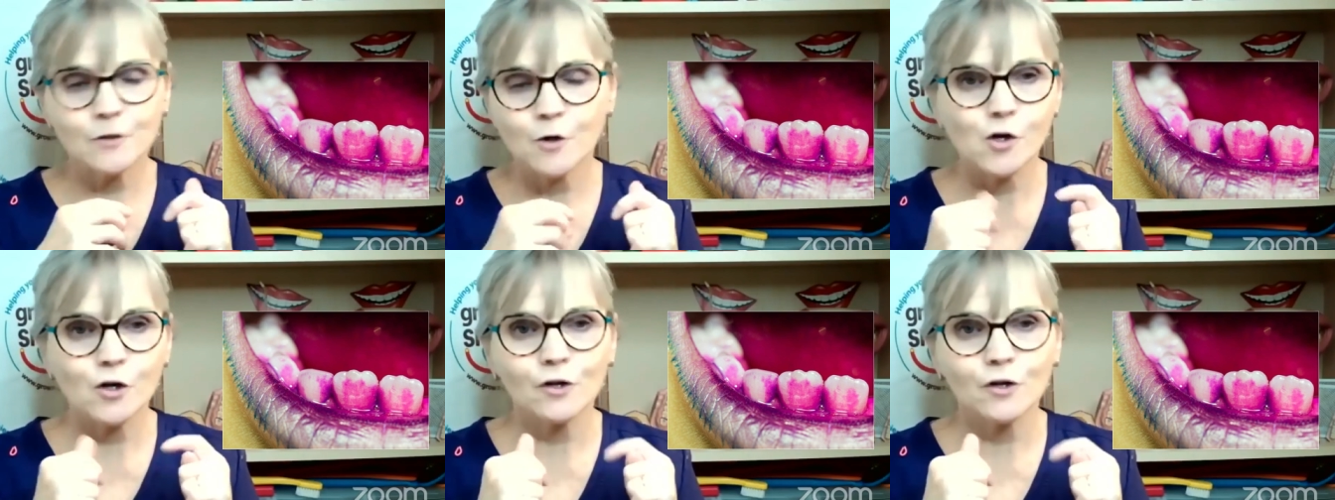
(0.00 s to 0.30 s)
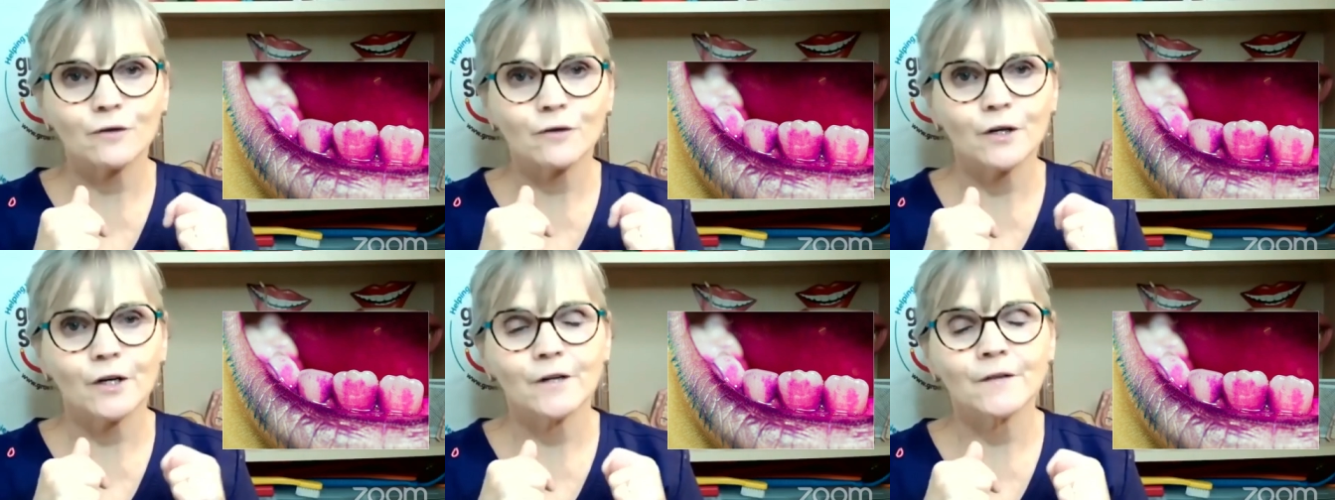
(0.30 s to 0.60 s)
it all
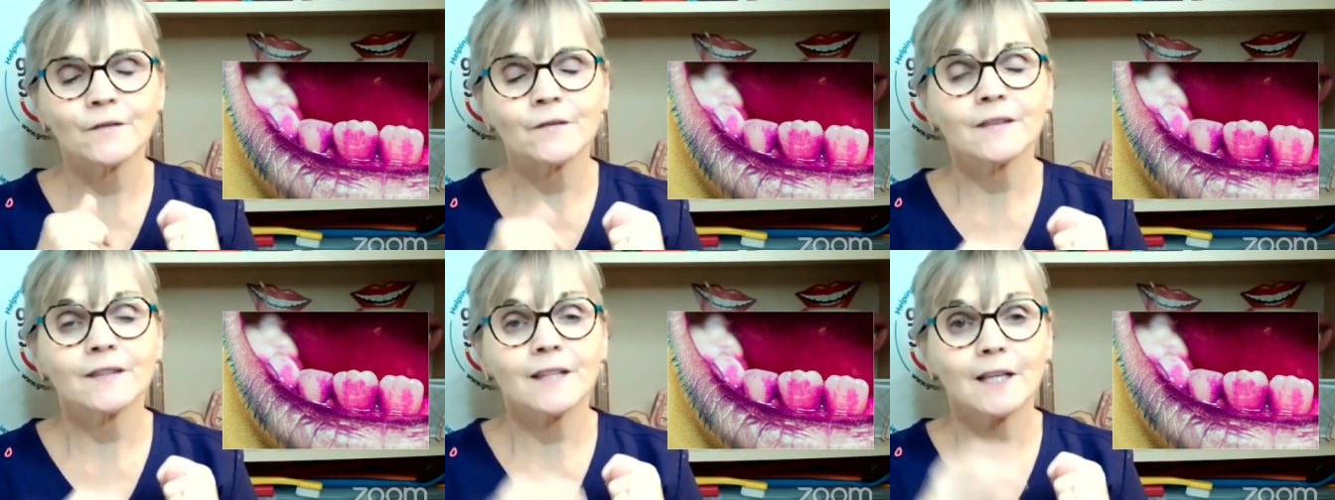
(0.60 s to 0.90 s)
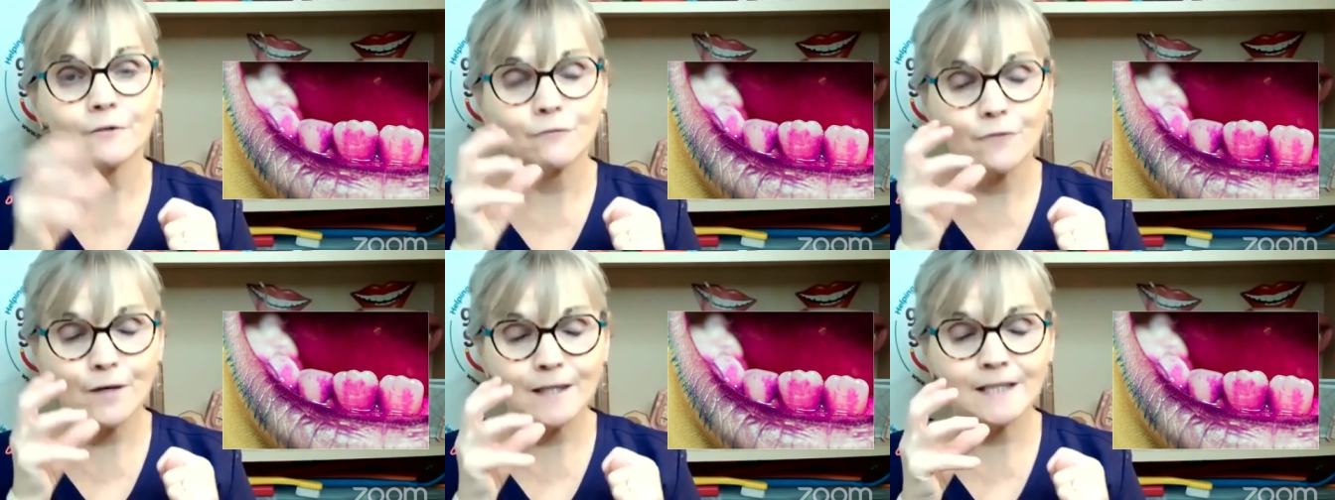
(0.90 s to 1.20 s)
around,
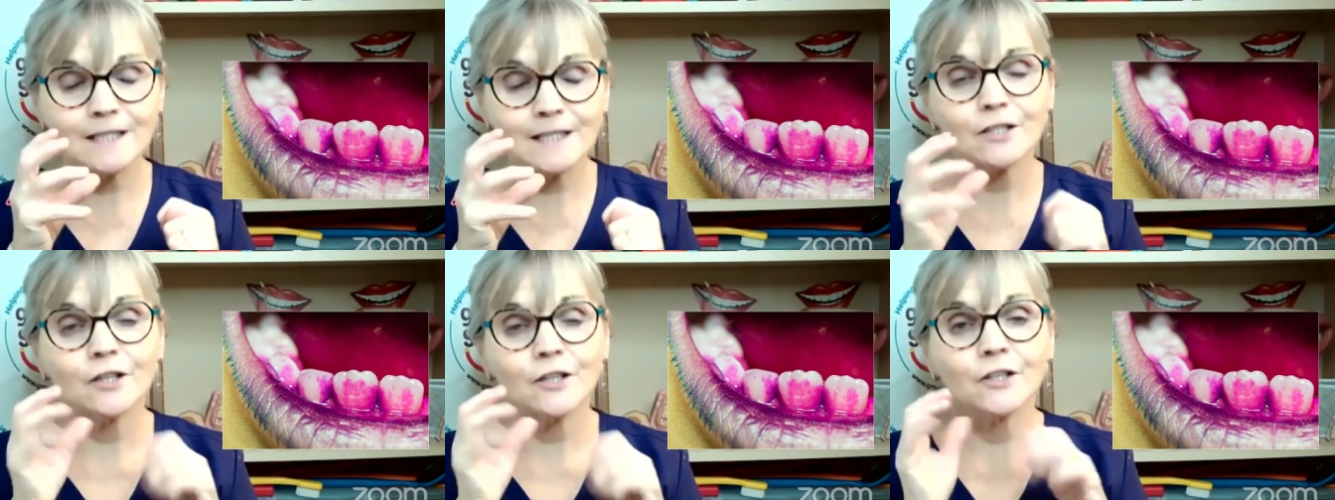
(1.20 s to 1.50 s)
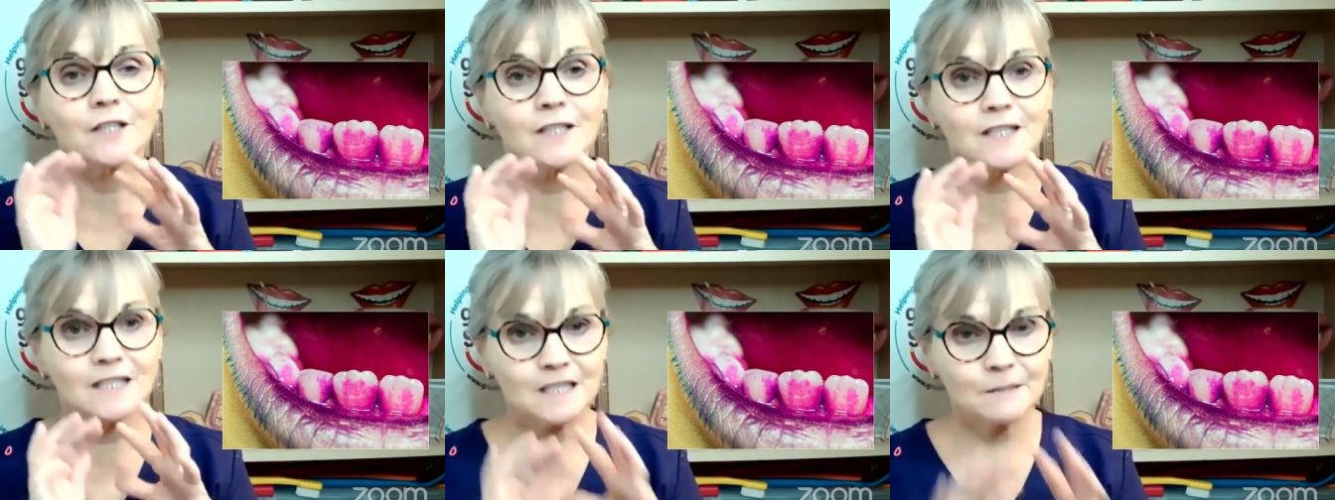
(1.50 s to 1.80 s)
then rinse out,
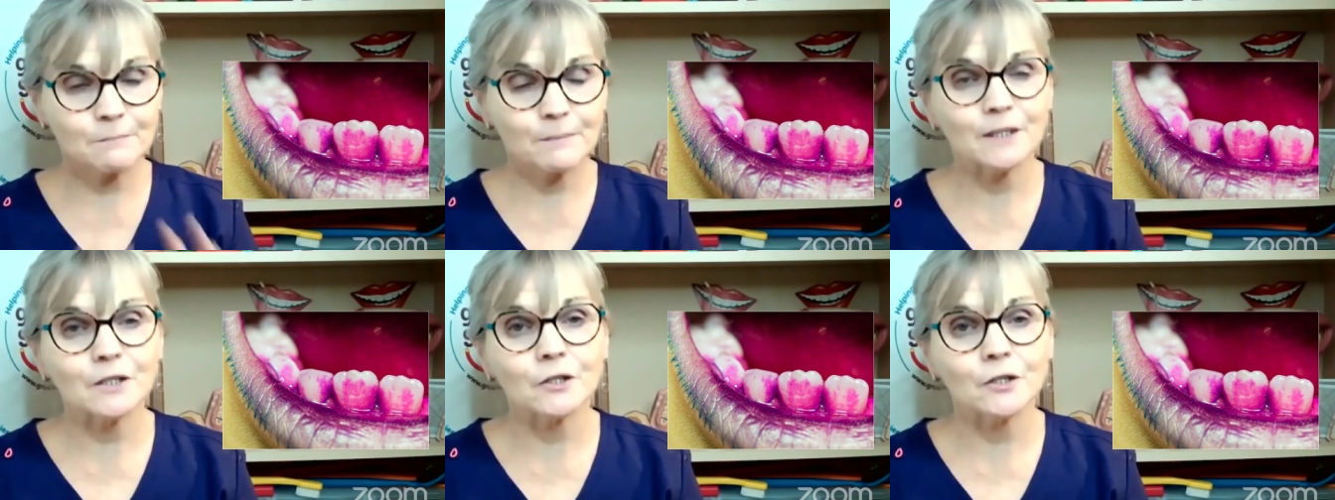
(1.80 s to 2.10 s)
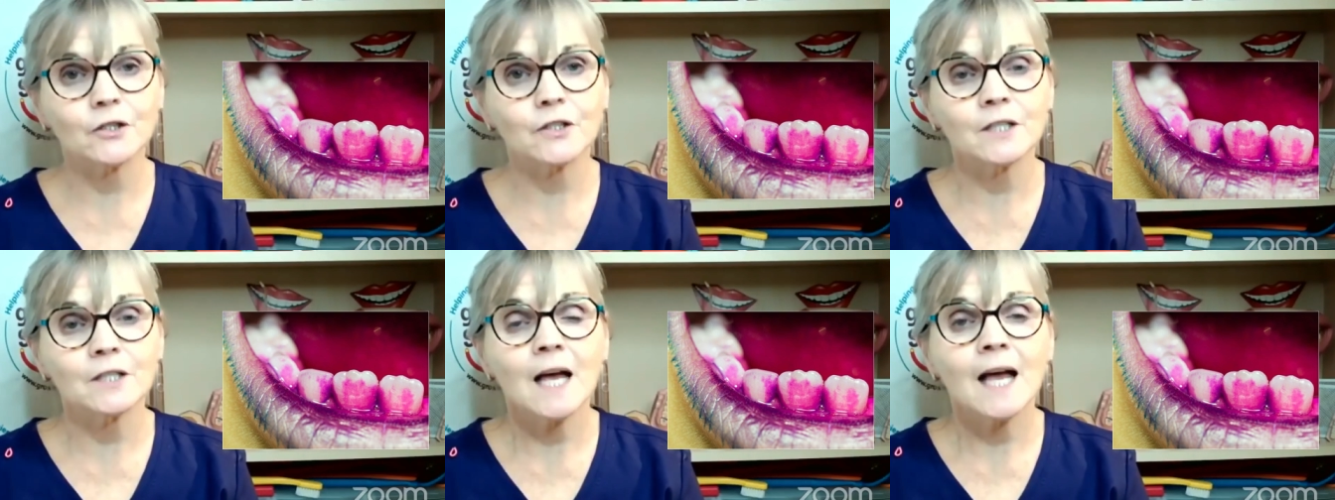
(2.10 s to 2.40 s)
Bit out